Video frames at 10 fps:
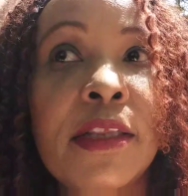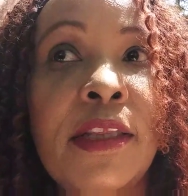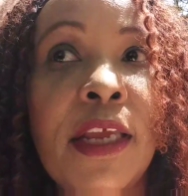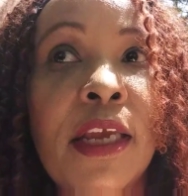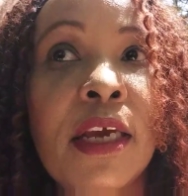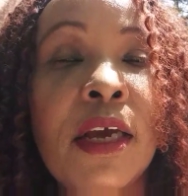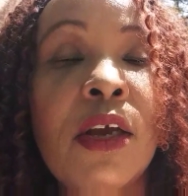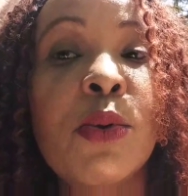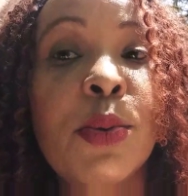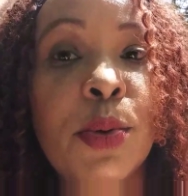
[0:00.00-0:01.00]
They
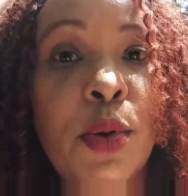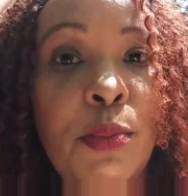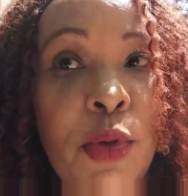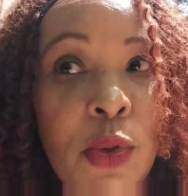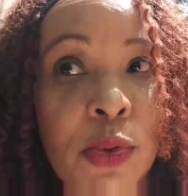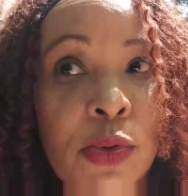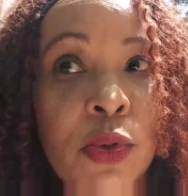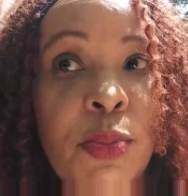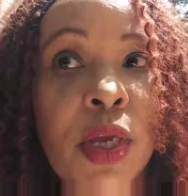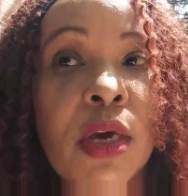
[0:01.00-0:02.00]
groom you to
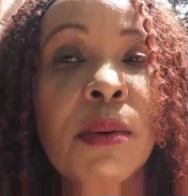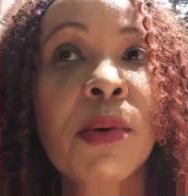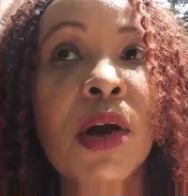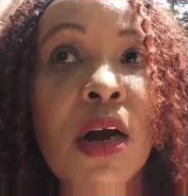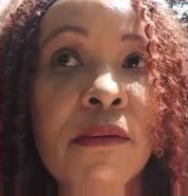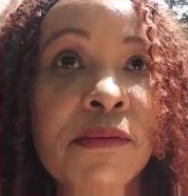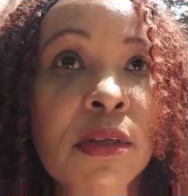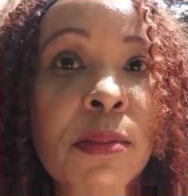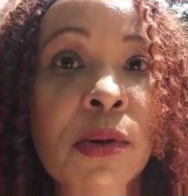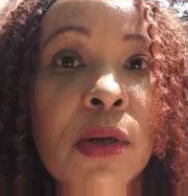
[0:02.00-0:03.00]
become
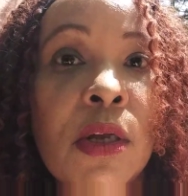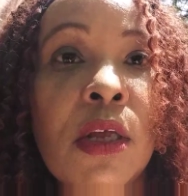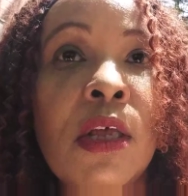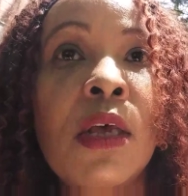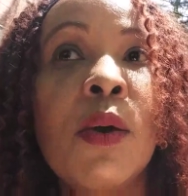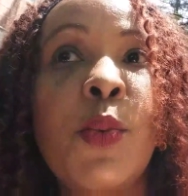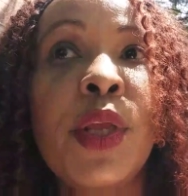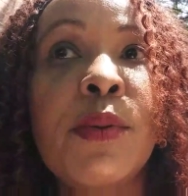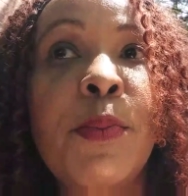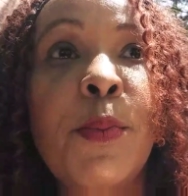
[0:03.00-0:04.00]
comfortable with